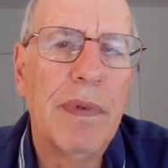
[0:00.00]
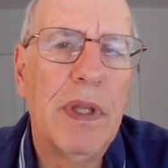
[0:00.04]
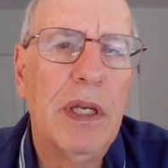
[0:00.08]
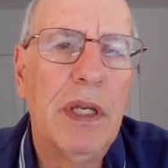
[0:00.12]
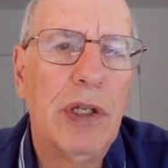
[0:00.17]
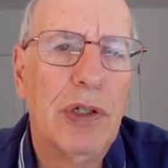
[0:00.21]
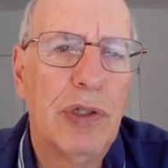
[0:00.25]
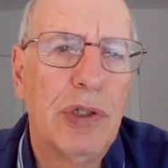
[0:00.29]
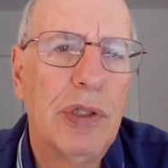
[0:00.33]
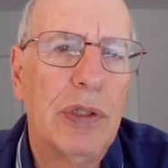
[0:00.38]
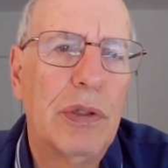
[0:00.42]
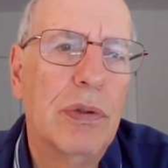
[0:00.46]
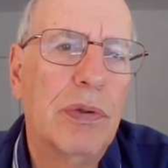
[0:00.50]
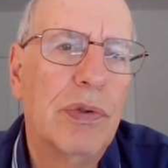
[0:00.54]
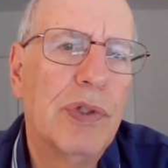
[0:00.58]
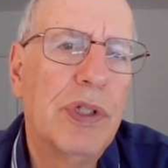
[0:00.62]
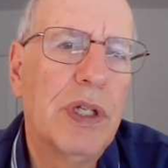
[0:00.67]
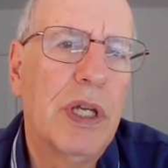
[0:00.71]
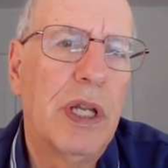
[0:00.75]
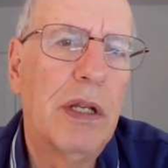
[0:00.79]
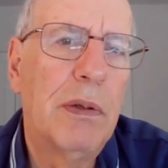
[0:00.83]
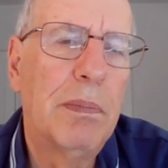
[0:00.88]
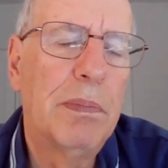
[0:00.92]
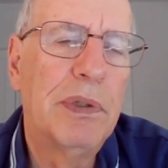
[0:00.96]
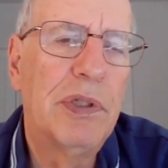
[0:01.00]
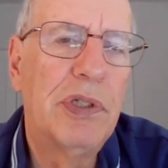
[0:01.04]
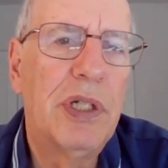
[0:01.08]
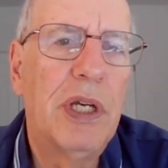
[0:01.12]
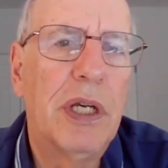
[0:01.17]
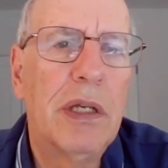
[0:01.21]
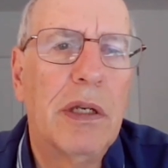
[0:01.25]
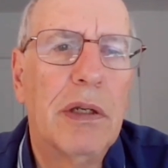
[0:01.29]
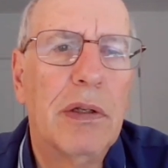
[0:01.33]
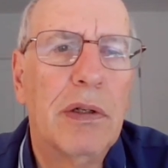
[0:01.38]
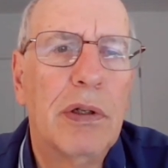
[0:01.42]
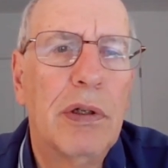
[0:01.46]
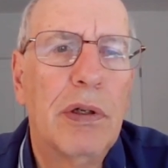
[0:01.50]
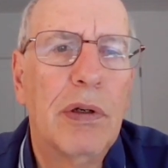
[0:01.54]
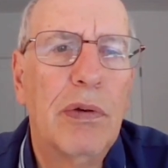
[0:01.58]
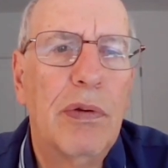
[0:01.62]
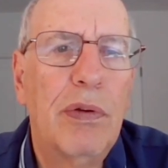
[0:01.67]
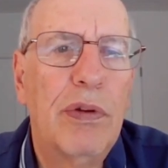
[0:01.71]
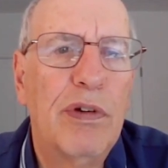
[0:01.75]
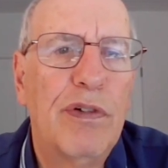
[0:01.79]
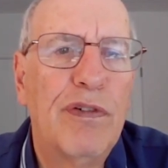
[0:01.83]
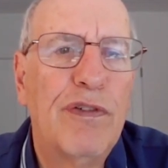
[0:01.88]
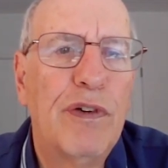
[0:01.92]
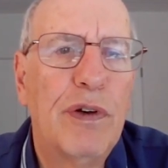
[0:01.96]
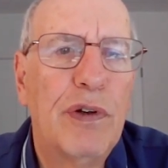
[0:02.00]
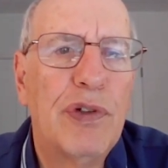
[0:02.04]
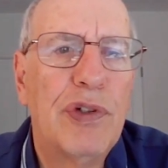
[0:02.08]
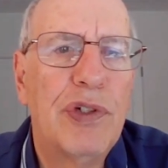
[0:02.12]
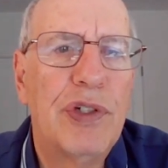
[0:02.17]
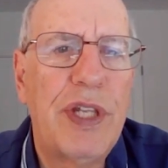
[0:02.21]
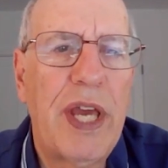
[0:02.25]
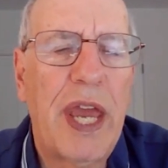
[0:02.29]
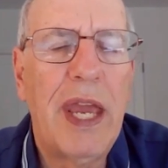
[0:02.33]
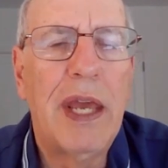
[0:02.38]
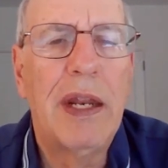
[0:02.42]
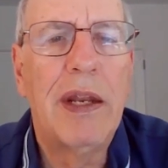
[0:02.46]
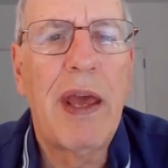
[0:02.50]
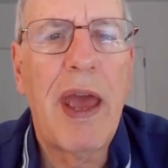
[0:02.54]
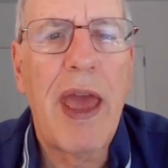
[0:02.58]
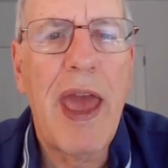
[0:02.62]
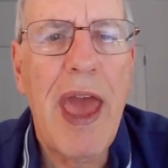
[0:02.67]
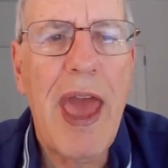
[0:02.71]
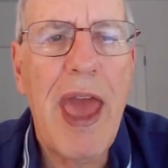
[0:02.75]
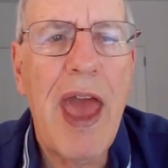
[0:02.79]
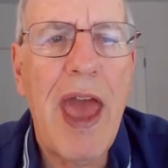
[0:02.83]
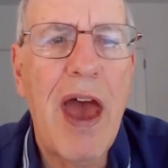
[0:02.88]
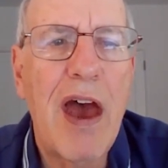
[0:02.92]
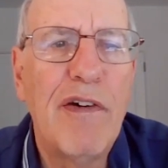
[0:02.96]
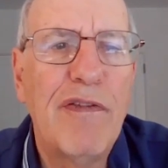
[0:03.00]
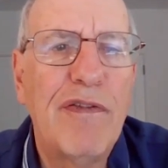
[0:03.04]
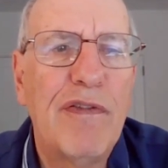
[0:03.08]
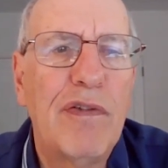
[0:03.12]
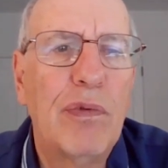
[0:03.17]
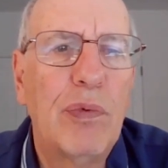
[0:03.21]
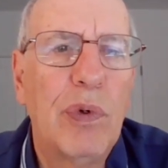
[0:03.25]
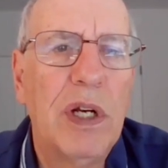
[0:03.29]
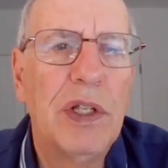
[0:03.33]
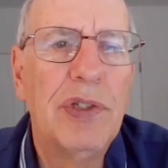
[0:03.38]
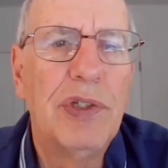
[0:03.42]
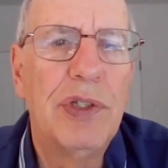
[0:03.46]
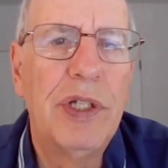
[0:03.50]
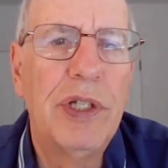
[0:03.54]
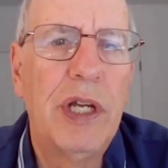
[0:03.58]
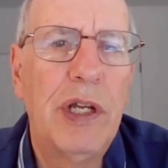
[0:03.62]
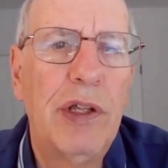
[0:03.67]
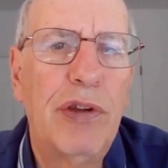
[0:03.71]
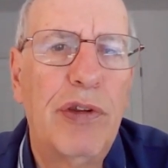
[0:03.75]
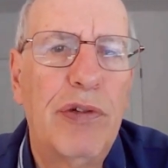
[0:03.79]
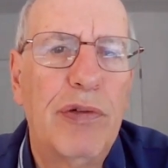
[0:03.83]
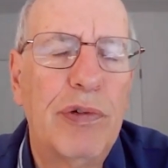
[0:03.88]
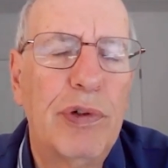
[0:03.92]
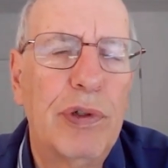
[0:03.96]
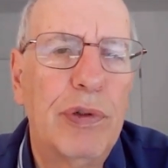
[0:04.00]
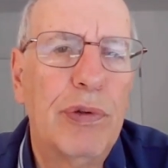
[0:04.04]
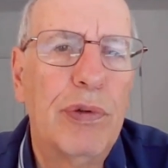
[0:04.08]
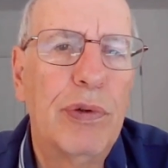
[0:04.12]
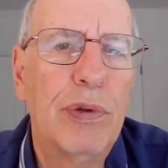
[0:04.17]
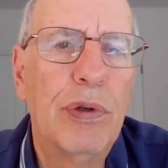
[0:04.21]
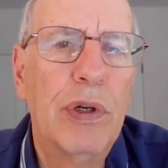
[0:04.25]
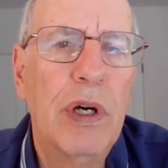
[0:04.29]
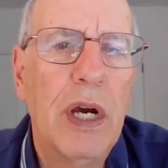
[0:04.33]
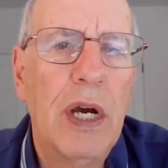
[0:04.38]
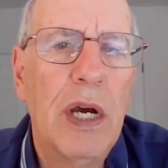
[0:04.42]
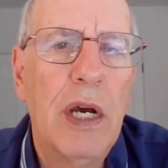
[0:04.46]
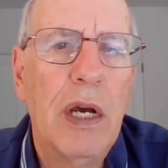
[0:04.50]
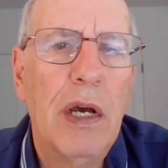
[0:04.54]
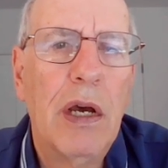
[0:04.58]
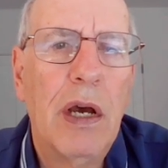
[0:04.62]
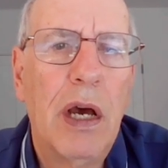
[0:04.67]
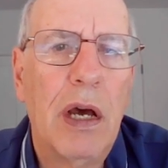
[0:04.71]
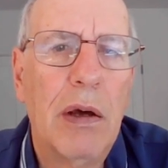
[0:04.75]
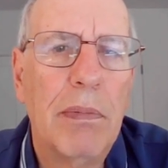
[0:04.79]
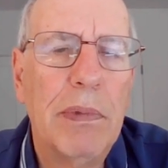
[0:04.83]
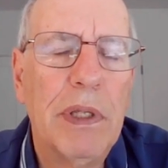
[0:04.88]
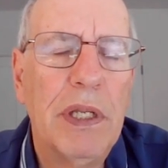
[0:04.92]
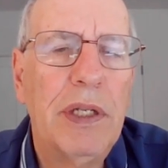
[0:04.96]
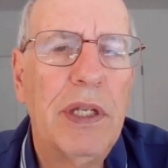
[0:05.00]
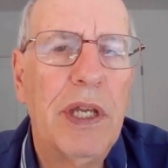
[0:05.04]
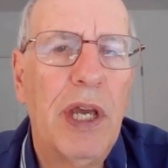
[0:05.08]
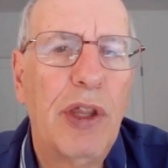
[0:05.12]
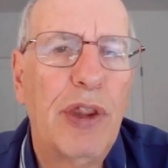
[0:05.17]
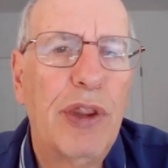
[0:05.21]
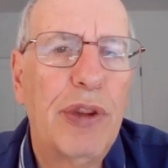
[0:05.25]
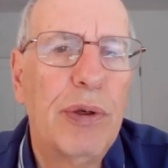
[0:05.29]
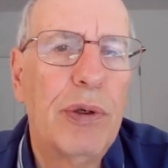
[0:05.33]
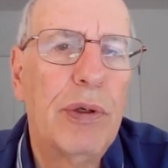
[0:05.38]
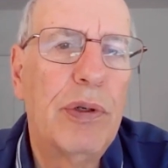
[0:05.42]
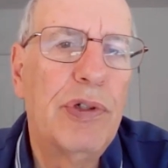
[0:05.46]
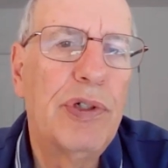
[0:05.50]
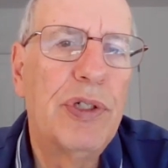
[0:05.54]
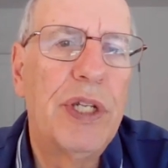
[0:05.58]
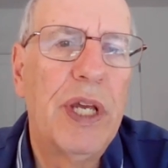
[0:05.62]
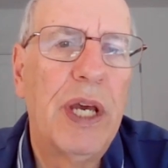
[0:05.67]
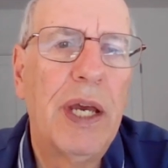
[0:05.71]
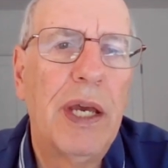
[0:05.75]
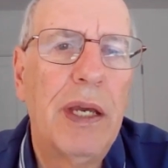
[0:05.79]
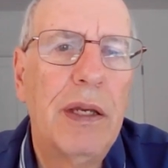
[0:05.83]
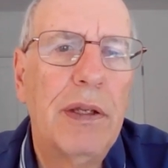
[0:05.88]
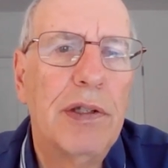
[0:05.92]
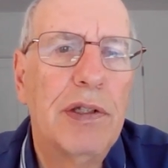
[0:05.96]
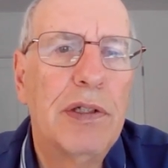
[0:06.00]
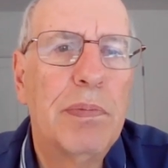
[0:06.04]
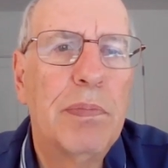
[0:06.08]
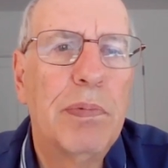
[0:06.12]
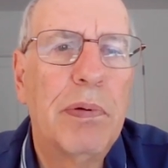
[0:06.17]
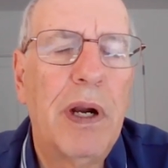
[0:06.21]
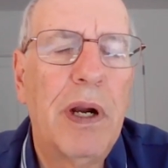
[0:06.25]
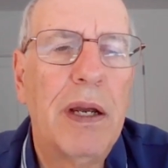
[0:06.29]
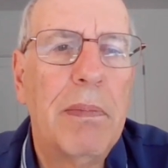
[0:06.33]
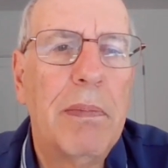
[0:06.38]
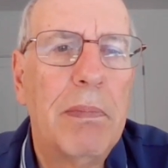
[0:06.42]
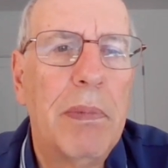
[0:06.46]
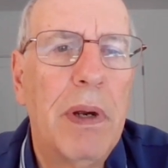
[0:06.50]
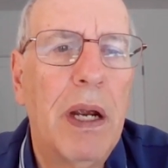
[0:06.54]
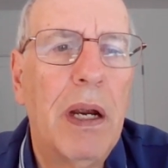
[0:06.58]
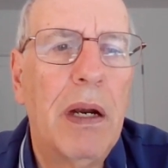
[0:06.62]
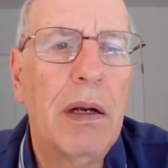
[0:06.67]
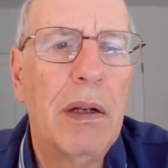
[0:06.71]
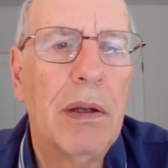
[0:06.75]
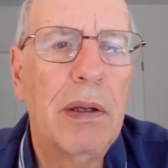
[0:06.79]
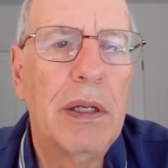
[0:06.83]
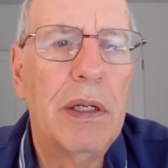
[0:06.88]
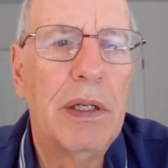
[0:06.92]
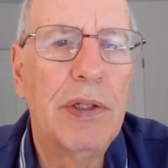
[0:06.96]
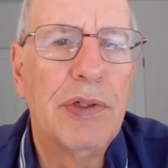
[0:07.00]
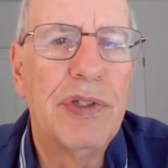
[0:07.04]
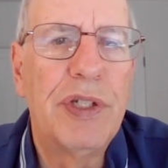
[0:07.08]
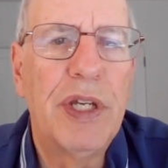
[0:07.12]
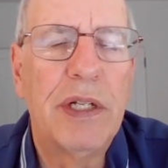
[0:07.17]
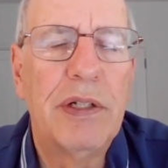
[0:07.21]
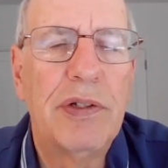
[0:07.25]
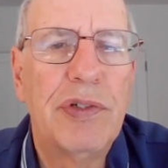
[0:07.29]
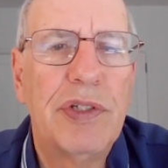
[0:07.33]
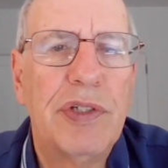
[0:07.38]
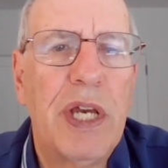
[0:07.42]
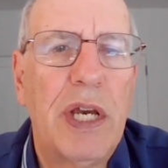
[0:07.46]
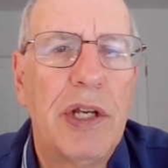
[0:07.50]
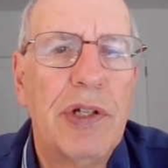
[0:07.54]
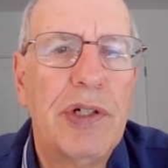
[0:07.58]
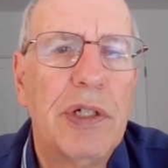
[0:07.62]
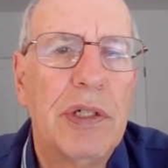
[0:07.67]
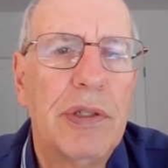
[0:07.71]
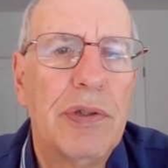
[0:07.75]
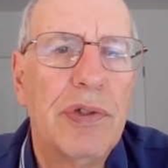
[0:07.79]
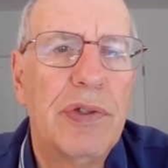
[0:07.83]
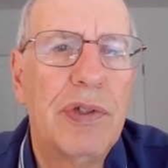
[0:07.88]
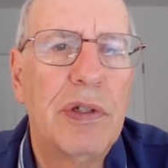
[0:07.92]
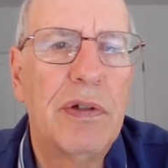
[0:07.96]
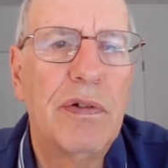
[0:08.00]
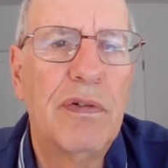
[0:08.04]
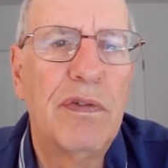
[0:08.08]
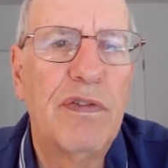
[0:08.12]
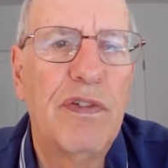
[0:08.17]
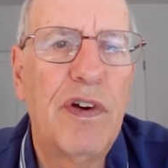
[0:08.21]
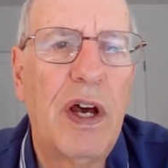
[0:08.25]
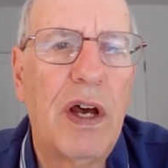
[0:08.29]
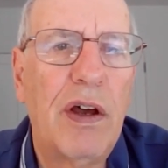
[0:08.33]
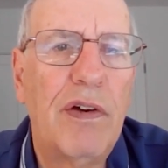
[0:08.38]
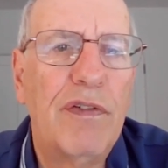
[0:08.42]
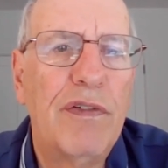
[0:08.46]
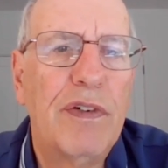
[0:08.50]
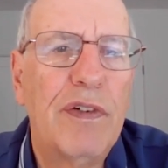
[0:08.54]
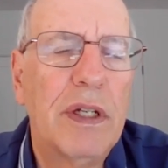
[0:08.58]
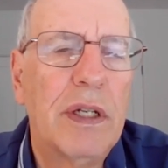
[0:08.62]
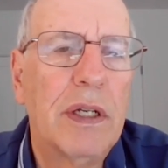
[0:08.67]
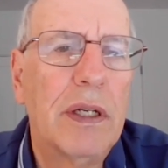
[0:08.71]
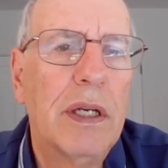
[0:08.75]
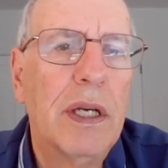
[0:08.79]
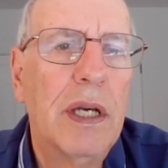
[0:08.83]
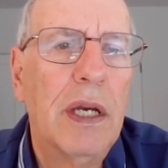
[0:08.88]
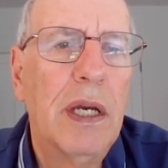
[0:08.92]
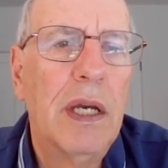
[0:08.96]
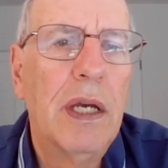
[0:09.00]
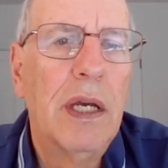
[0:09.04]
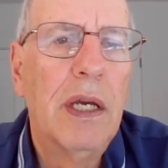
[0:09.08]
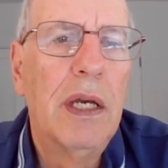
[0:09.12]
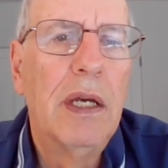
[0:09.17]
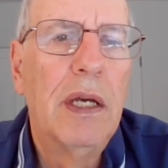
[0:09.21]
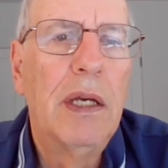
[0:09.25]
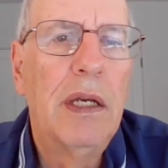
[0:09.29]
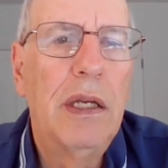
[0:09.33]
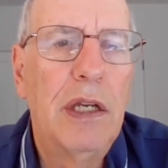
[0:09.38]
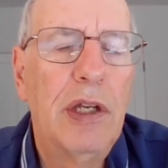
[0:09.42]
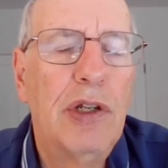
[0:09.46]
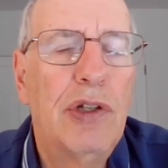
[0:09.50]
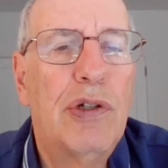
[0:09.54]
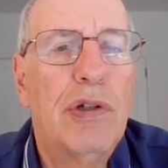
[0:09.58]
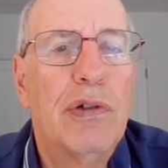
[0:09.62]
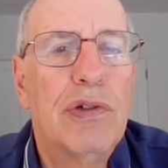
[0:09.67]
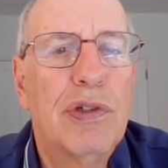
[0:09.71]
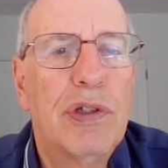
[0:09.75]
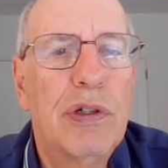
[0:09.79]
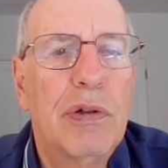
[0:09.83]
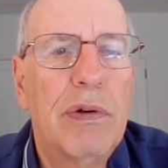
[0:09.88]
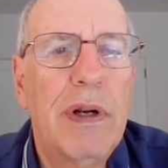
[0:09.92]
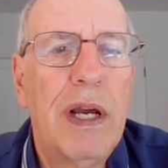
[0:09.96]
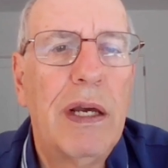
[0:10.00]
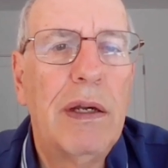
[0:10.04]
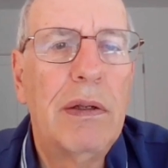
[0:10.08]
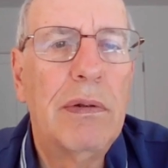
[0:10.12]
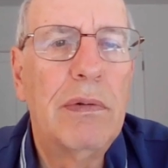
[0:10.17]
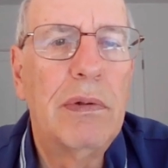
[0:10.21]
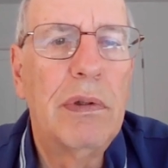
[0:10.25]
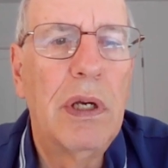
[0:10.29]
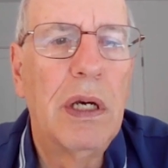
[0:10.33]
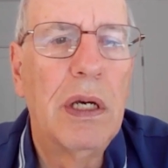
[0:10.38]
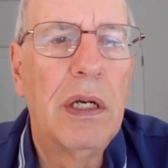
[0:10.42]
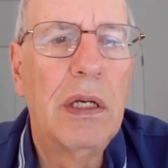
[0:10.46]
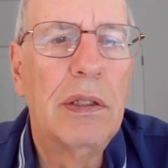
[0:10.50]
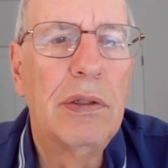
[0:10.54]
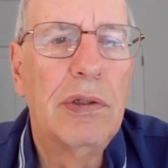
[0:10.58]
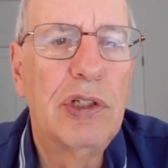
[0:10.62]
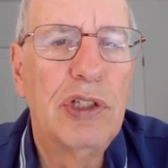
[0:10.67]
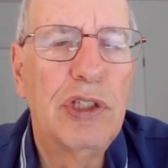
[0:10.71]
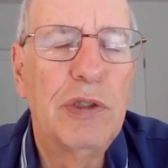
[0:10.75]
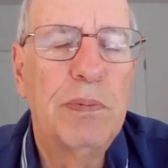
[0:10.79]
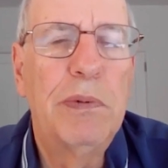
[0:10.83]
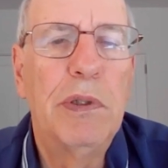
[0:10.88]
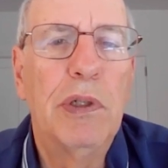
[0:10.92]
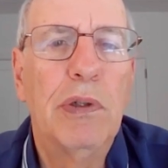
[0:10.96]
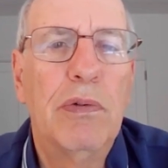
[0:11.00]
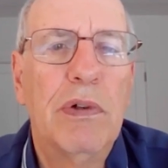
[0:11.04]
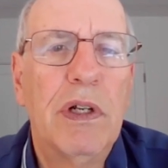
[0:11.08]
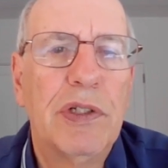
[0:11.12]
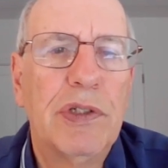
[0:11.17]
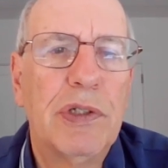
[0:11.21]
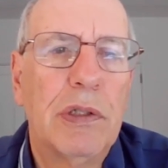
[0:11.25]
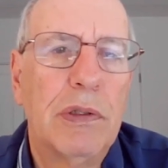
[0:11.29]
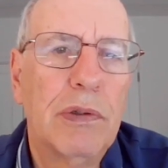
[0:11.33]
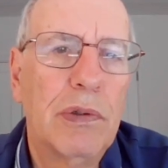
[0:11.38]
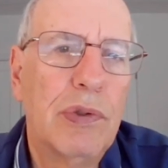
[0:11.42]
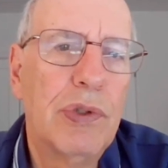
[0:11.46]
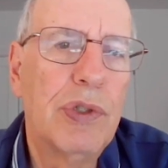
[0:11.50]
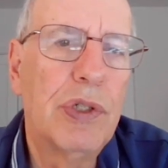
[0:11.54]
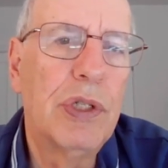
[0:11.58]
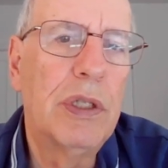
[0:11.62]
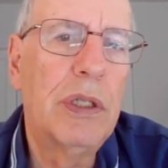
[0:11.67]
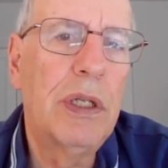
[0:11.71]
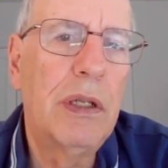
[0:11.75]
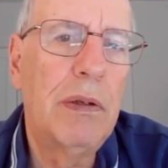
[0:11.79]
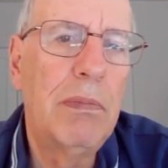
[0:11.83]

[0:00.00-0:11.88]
issues, and in particular, the first day and a half, Wednesday through midday Thursday, is primarily a set of sessions involving issues around dispute resolution.